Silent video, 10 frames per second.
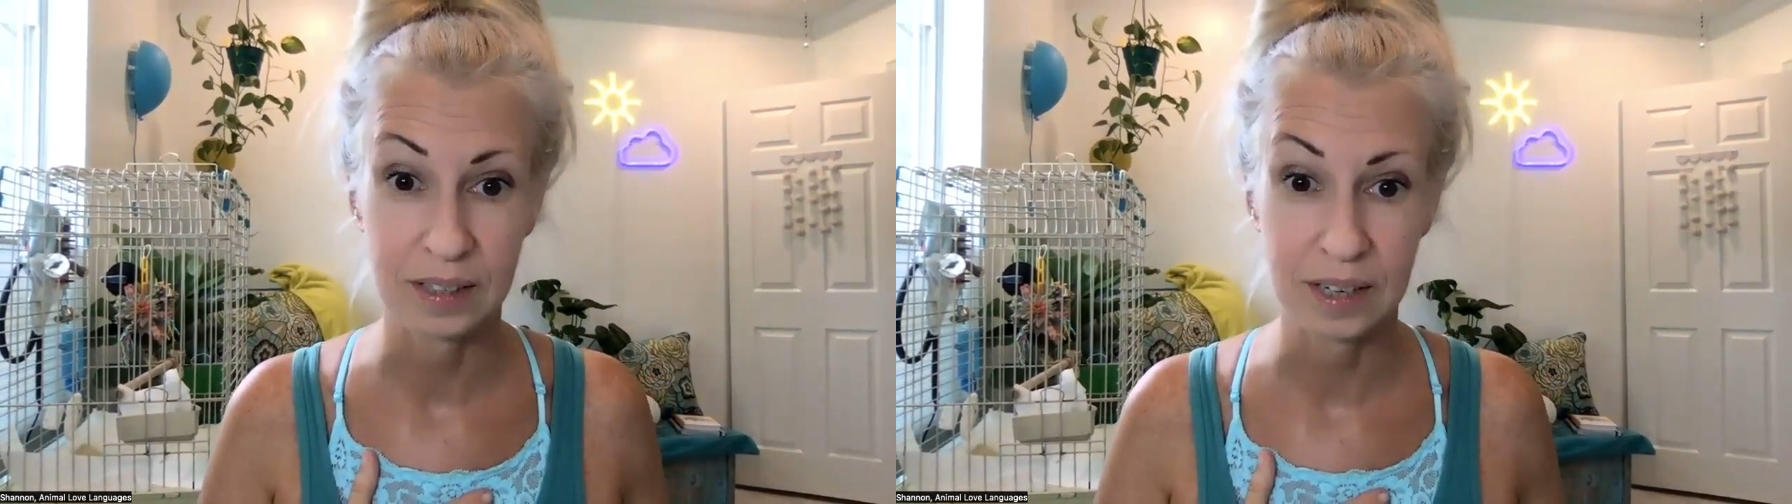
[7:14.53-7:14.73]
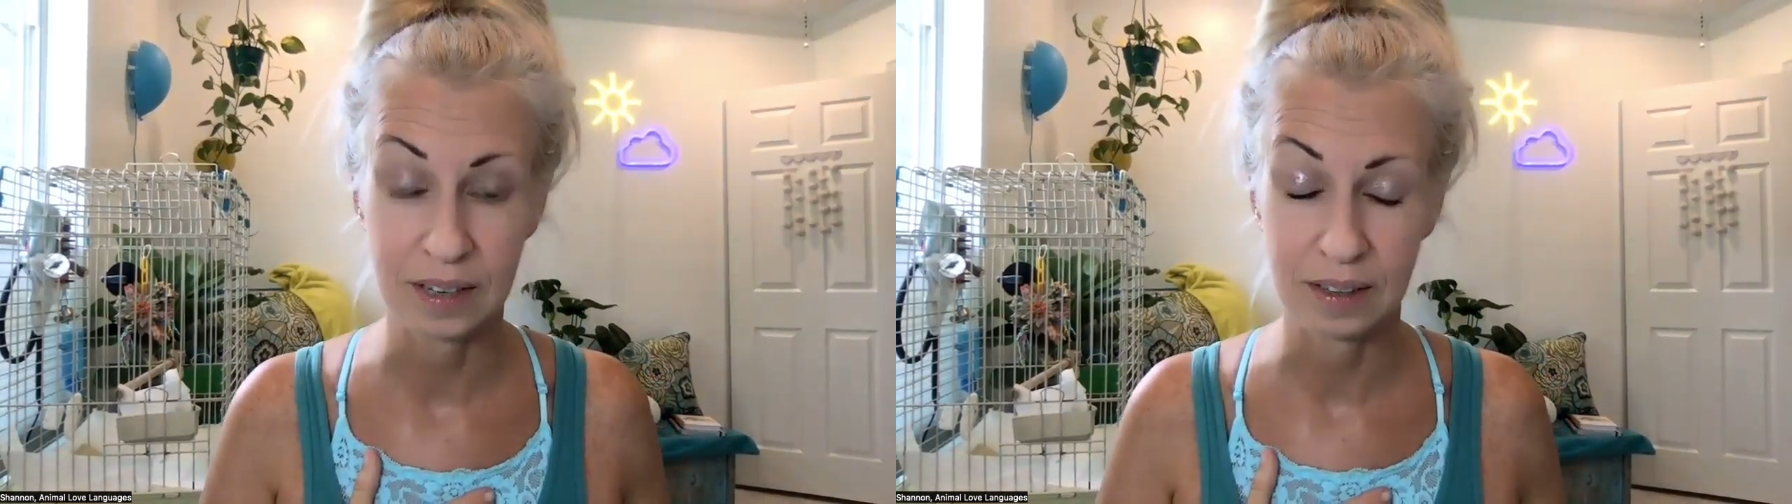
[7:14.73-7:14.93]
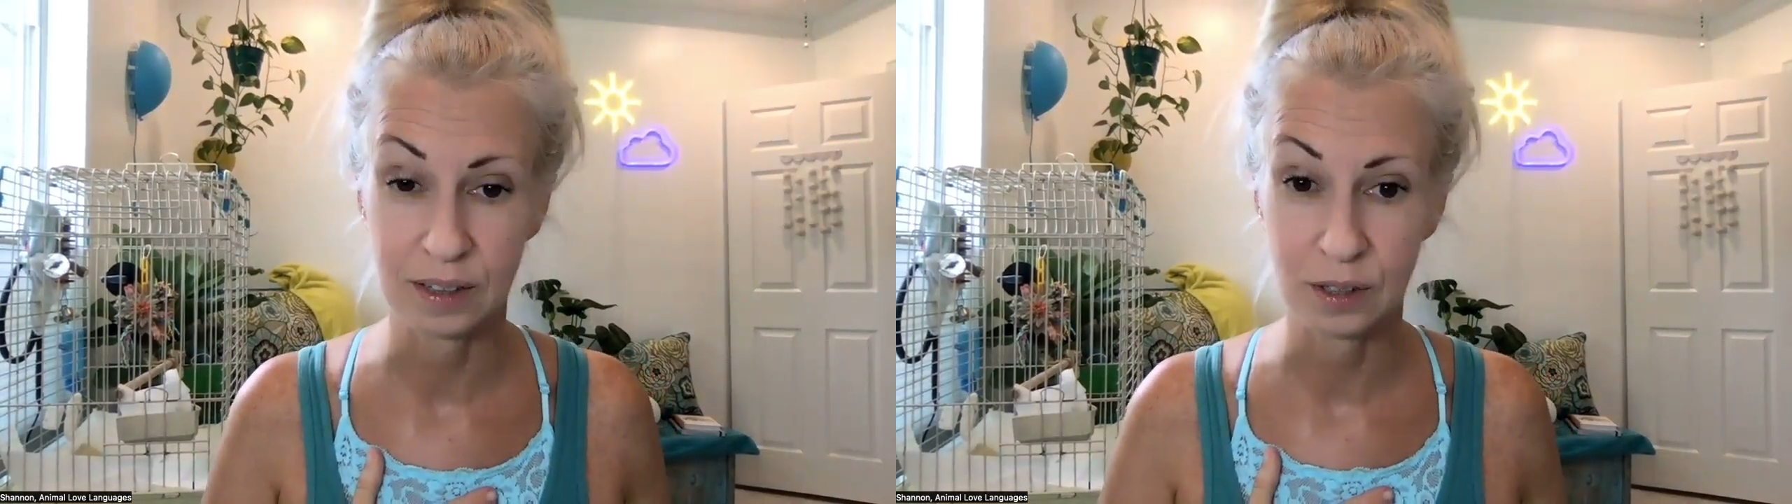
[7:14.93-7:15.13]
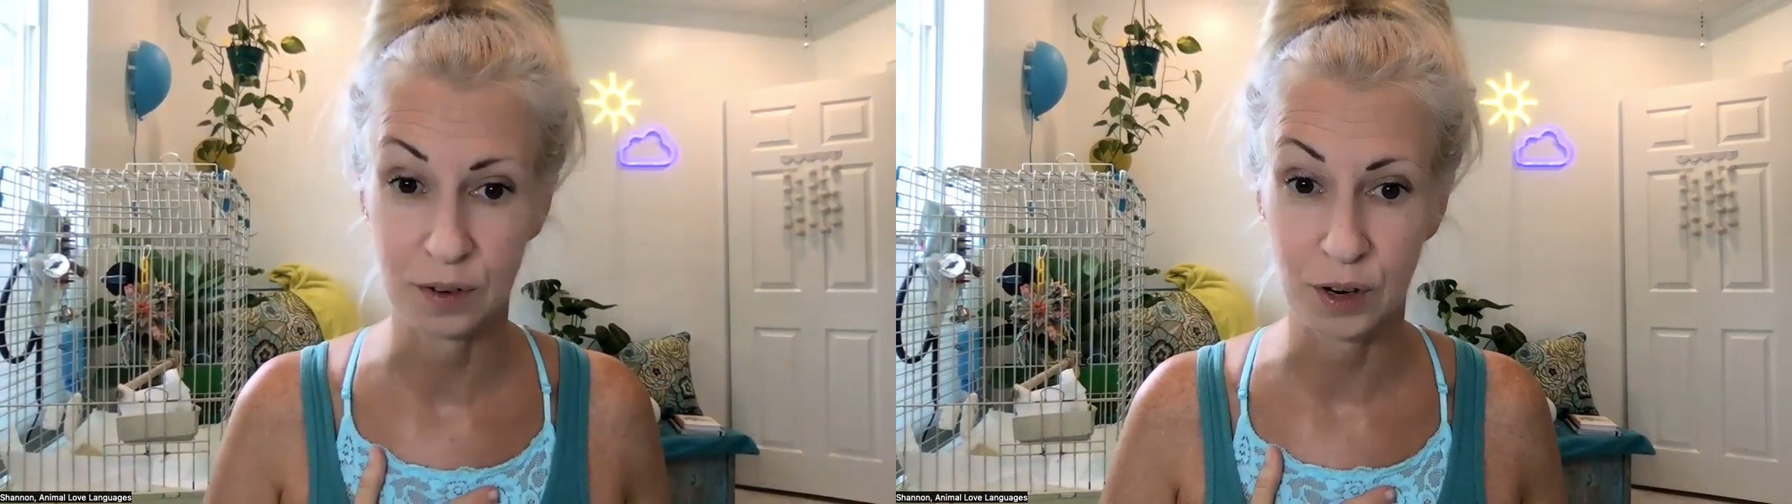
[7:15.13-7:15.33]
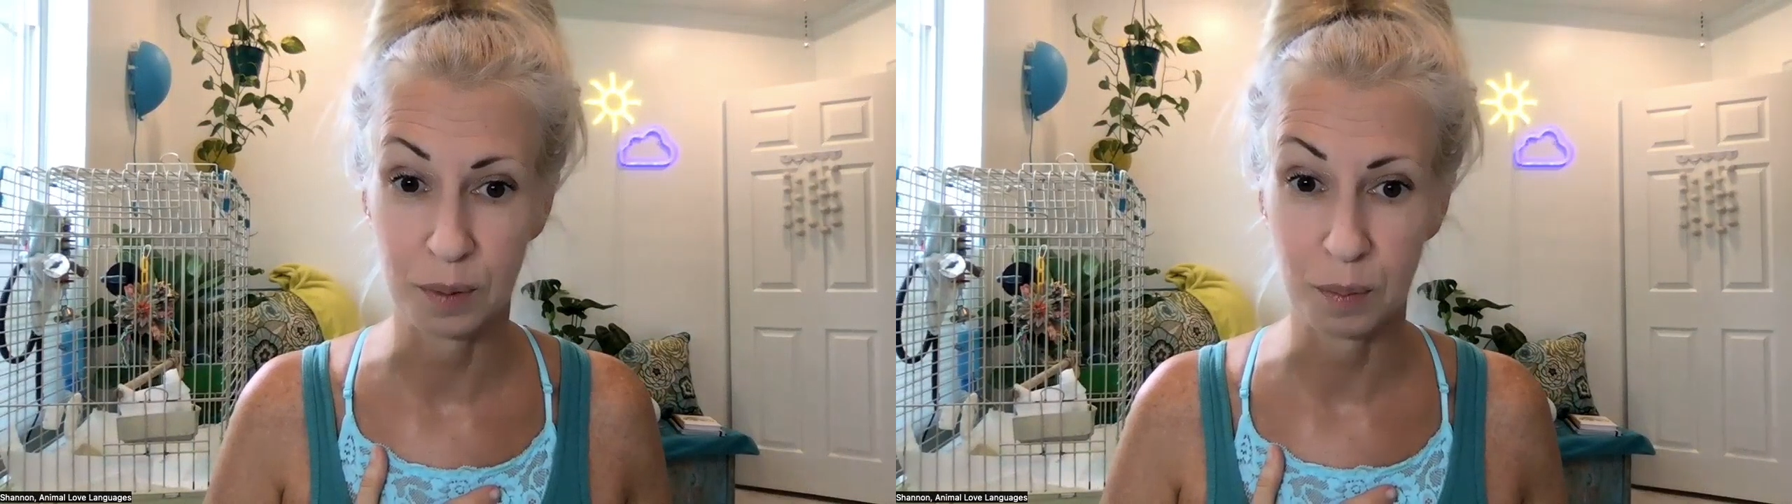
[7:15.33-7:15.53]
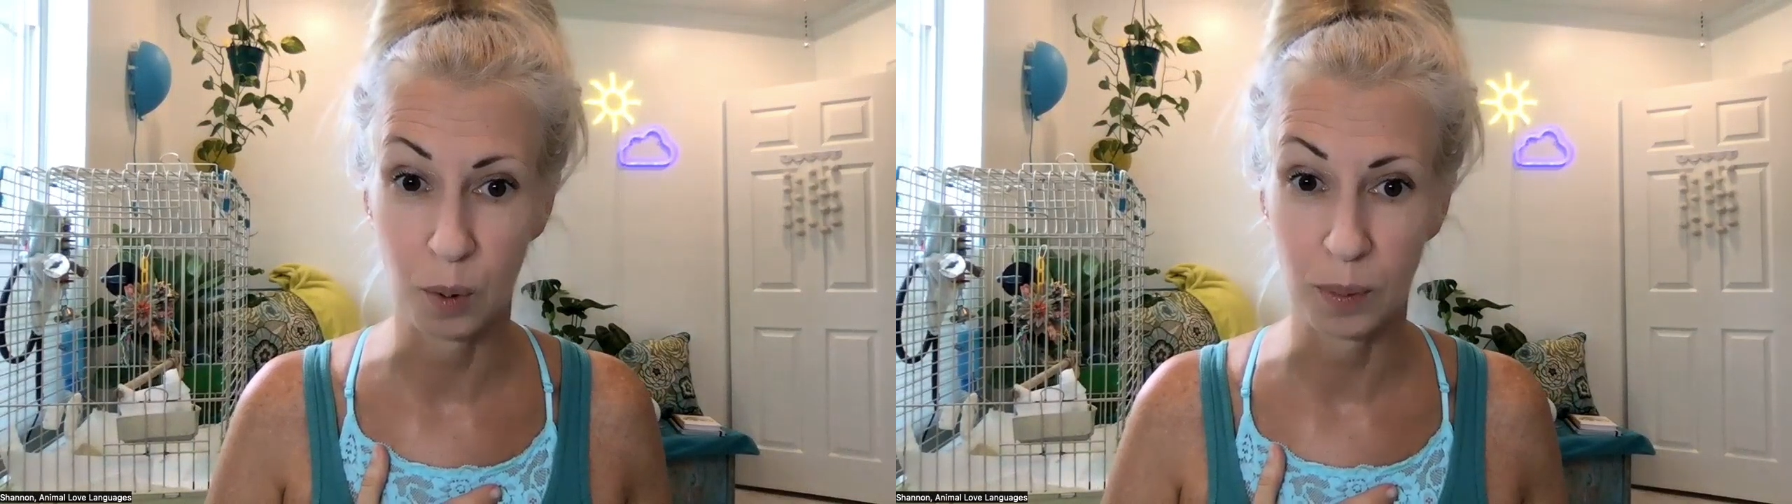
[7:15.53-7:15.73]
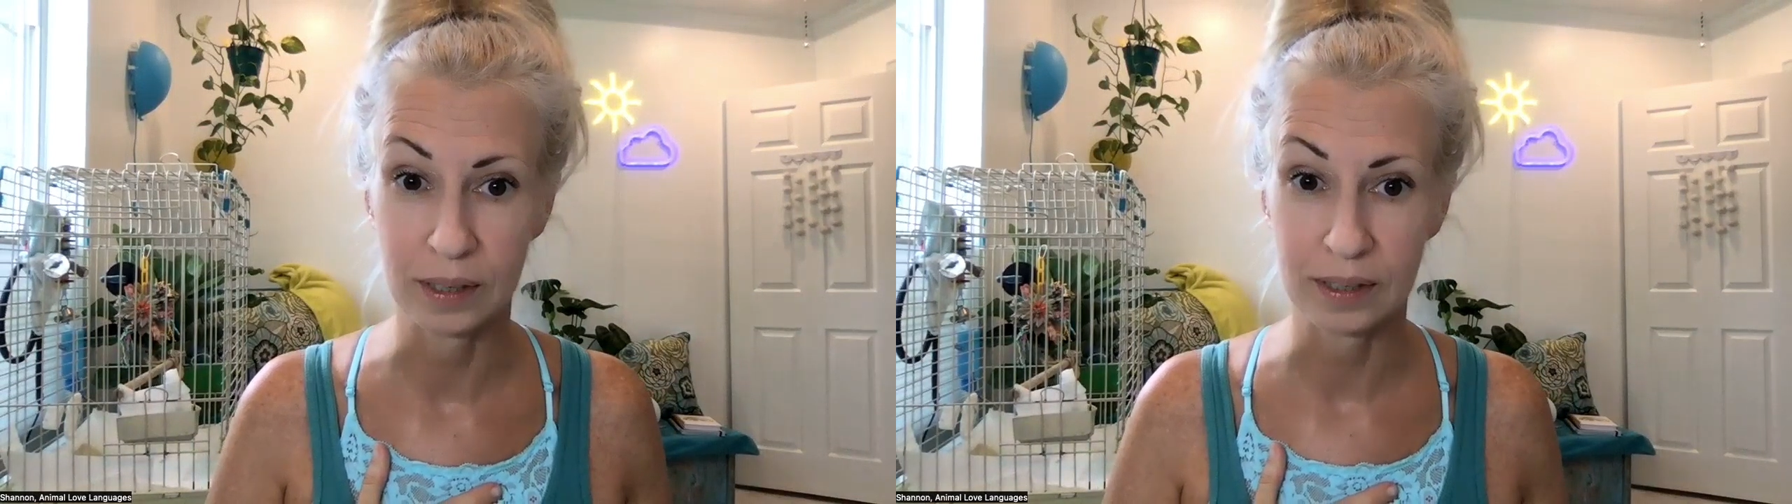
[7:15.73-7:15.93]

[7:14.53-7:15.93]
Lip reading: in this very moment.